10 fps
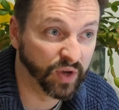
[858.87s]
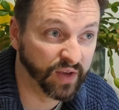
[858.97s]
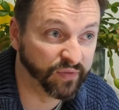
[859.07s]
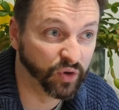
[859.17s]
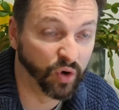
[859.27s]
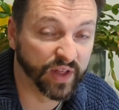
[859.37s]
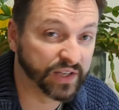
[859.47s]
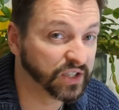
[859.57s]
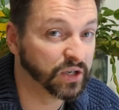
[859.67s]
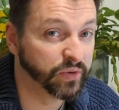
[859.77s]
if you're not
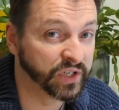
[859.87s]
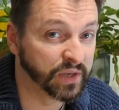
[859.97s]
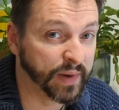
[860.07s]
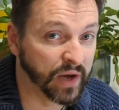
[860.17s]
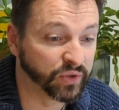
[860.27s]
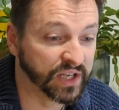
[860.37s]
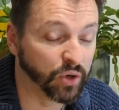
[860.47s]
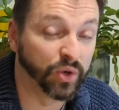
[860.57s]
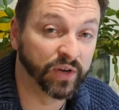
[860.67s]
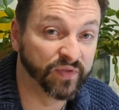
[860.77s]
that serious about
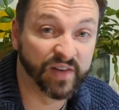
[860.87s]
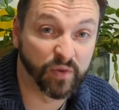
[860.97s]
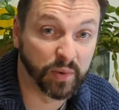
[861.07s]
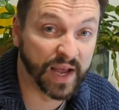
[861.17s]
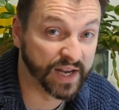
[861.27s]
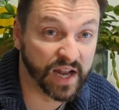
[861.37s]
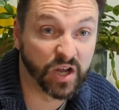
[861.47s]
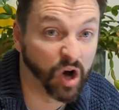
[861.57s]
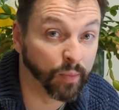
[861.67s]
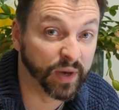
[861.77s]
it, or you've never played
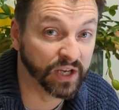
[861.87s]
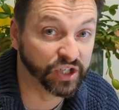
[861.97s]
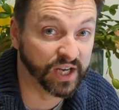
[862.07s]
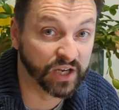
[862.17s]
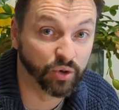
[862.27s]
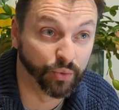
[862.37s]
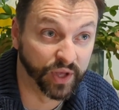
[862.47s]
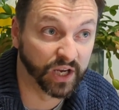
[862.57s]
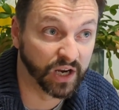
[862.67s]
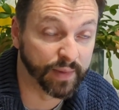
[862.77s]
any RPG and you're
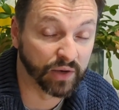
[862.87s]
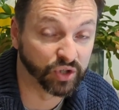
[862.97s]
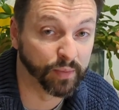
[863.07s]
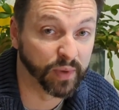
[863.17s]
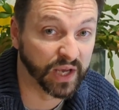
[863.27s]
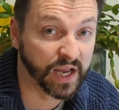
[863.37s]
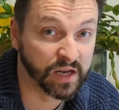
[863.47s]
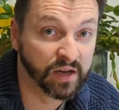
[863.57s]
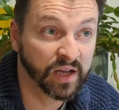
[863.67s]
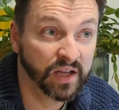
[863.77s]
thinking about jumping
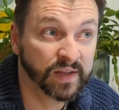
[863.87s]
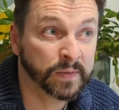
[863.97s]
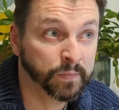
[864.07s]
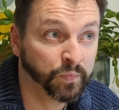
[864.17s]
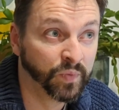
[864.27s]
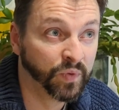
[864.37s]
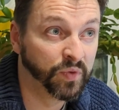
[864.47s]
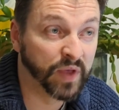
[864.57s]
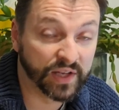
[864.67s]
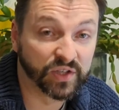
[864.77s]
in,
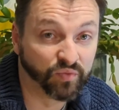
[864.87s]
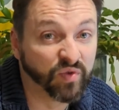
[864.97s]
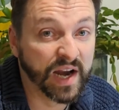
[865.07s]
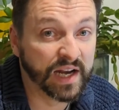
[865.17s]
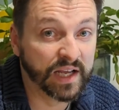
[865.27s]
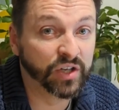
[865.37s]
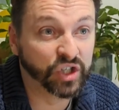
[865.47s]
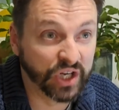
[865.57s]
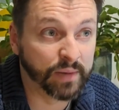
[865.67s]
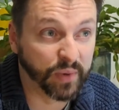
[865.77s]
that's a really
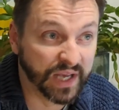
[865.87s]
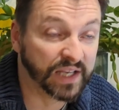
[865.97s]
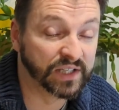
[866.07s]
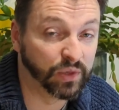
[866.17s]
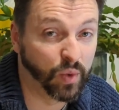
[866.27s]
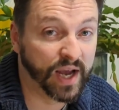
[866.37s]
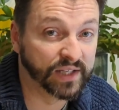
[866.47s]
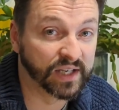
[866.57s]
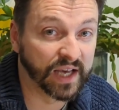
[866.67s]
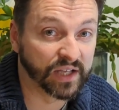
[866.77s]
cheap, easy way
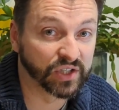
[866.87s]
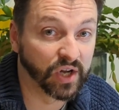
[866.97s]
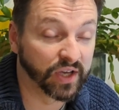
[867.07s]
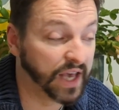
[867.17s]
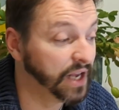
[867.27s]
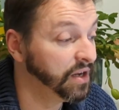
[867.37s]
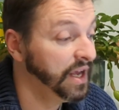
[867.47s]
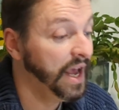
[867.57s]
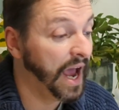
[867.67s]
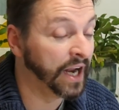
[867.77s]
to get stuck in.
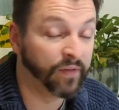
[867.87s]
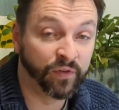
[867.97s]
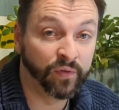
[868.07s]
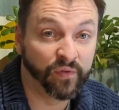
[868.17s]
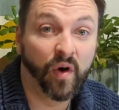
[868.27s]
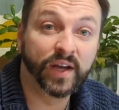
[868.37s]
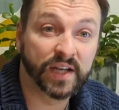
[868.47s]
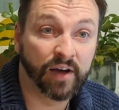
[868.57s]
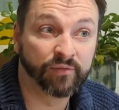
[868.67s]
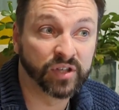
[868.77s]
And if you
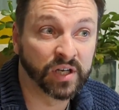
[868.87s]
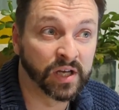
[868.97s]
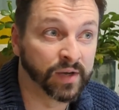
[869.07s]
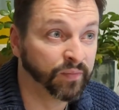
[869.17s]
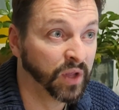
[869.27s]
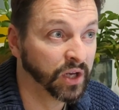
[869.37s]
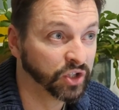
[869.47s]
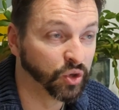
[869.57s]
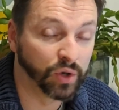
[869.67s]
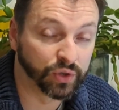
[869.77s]
find after
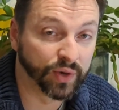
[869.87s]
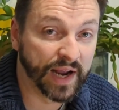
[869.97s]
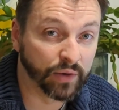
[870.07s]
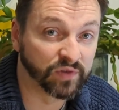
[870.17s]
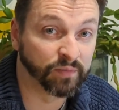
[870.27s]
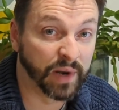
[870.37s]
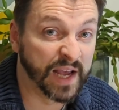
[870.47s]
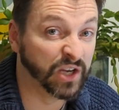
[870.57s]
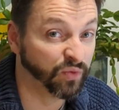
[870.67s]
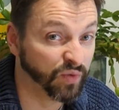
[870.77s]
2 or 3 hours of
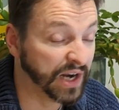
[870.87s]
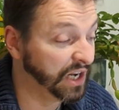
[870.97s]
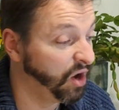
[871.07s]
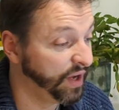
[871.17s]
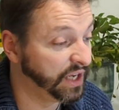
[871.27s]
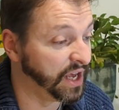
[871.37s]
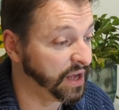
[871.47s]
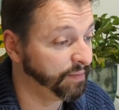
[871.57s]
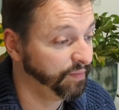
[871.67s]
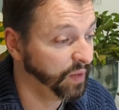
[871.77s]
play you really like it,